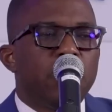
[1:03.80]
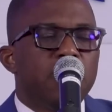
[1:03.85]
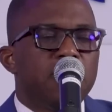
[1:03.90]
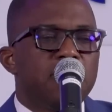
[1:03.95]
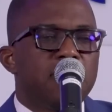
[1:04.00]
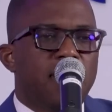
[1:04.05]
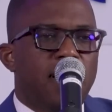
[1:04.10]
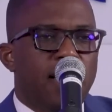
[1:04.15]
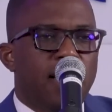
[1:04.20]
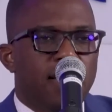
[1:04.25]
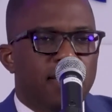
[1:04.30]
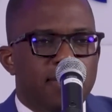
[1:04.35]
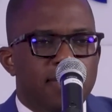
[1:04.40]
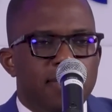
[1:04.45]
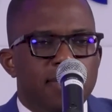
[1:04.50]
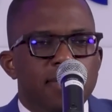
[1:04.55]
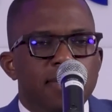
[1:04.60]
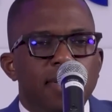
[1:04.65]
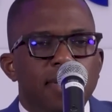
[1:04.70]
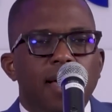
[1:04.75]

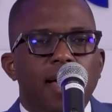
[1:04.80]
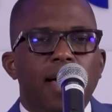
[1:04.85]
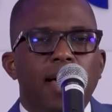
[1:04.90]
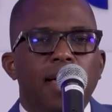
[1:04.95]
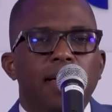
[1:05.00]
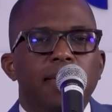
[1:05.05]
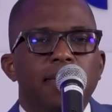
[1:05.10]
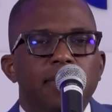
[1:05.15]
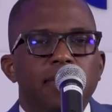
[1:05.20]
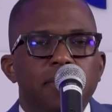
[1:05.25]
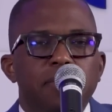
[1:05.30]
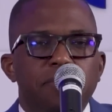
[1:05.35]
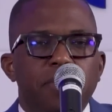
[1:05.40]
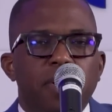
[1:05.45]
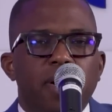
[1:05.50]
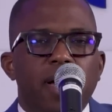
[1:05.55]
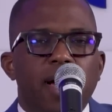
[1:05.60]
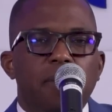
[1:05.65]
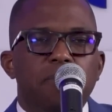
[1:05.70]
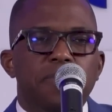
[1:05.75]
has, and
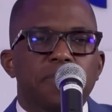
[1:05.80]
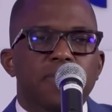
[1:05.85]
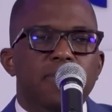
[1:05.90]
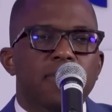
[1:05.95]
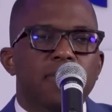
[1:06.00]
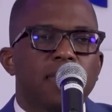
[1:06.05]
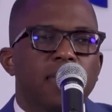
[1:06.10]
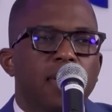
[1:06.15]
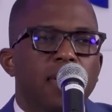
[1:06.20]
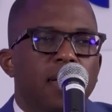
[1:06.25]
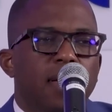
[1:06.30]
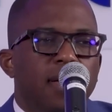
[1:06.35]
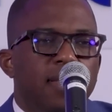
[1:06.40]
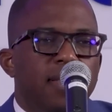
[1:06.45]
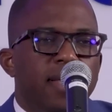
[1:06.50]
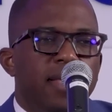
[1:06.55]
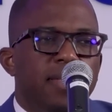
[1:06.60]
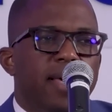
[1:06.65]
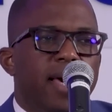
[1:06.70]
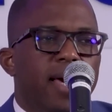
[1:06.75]
perhaps the
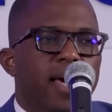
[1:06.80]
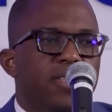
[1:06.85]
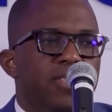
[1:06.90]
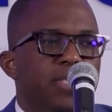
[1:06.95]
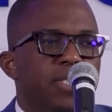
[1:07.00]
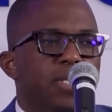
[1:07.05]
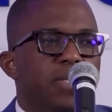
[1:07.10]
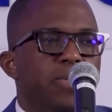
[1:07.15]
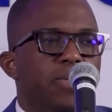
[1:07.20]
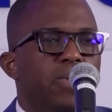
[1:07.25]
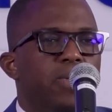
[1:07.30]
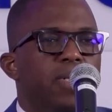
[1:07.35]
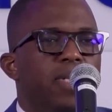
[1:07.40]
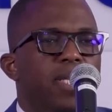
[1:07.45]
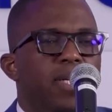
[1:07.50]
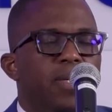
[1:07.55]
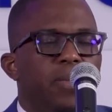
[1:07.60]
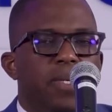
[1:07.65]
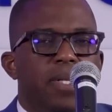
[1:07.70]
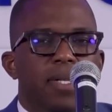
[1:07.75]
entire
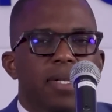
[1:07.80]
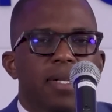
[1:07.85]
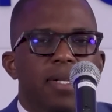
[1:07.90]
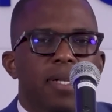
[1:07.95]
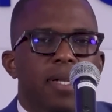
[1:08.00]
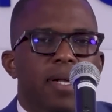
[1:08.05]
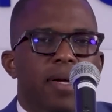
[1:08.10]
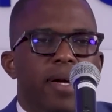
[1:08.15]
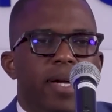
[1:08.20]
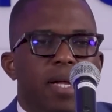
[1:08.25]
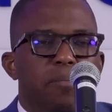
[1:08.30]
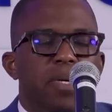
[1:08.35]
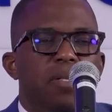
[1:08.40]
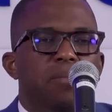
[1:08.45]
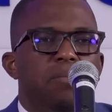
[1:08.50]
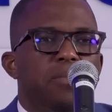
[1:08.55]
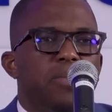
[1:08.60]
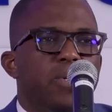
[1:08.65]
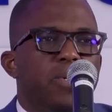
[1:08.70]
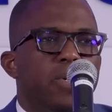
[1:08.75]
shareholding will learn a bit
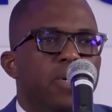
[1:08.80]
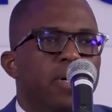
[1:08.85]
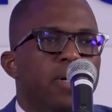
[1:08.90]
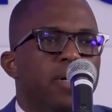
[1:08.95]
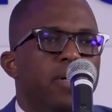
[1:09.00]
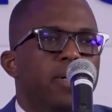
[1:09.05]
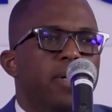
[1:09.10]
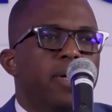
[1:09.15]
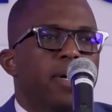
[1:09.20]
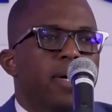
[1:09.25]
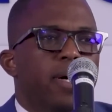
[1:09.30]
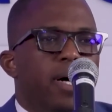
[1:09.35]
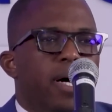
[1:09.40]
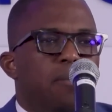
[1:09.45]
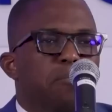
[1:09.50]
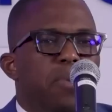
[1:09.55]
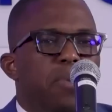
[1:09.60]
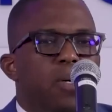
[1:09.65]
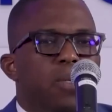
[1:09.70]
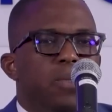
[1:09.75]
more
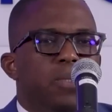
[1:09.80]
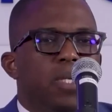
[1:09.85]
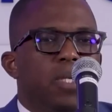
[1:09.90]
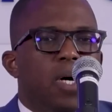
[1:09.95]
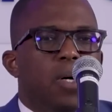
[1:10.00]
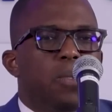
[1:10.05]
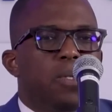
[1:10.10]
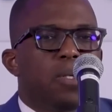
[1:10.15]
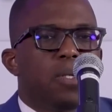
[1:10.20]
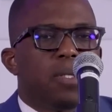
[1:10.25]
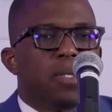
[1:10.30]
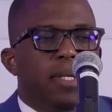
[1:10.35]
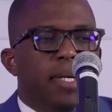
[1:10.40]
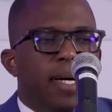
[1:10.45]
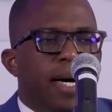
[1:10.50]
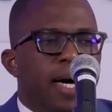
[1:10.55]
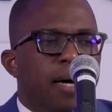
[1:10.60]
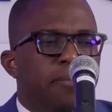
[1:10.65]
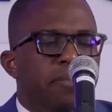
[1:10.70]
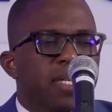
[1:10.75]
about
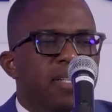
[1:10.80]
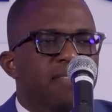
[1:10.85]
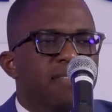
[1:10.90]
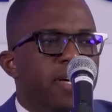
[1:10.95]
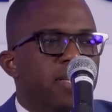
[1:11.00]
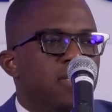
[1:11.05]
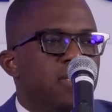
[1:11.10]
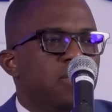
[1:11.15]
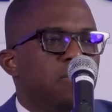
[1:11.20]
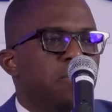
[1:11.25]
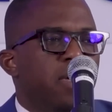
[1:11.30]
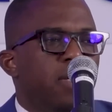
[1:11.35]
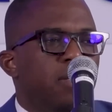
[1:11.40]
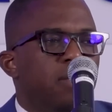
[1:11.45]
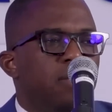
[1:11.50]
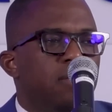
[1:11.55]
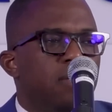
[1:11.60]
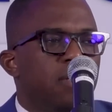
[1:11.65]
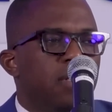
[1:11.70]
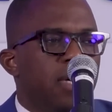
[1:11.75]
our
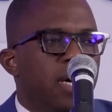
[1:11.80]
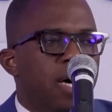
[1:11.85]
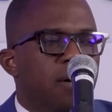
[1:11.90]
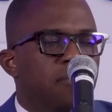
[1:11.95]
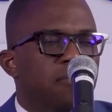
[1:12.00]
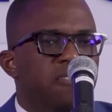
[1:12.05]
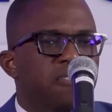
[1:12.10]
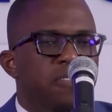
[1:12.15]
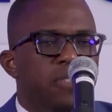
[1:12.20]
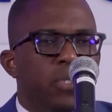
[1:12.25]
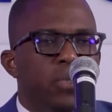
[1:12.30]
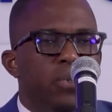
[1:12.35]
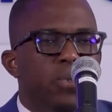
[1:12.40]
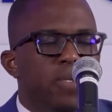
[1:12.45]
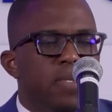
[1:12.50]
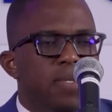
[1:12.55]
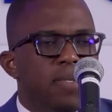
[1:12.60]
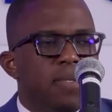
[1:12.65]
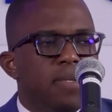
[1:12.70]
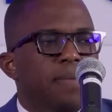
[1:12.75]
investment
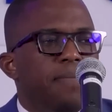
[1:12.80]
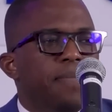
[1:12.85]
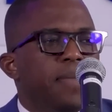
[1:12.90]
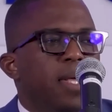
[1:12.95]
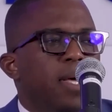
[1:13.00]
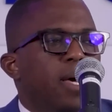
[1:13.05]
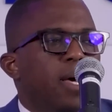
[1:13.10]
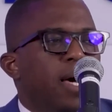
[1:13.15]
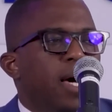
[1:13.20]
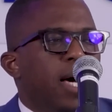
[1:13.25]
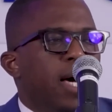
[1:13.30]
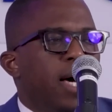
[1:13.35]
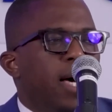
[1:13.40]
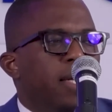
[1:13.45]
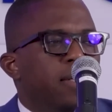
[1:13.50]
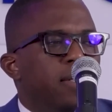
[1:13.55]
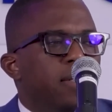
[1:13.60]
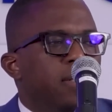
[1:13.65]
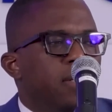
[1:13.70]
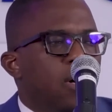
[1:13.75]
views
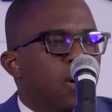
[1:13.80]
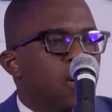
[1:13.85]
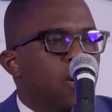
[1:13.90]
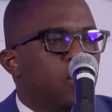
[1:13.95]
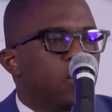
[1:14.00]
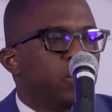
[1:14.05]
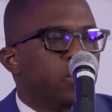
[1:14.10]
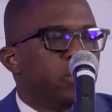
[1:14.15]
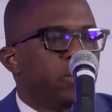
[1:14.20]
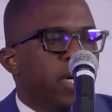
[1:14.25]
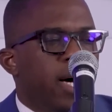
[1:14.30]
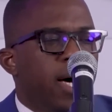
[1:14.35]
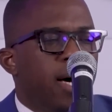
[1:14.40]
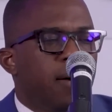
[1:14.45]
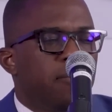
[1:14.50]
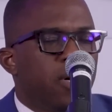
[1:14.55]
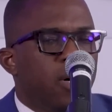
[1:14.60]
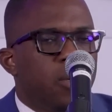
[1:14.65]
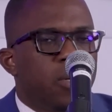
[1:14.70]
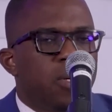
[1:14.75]
and how
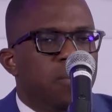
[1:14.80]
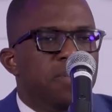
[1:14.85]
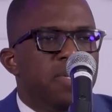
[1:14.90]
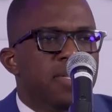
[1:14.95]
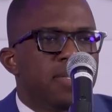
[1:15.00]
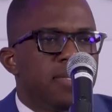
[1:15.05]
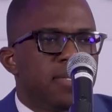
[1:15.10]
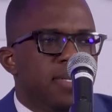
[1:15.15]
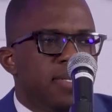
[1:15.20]
our business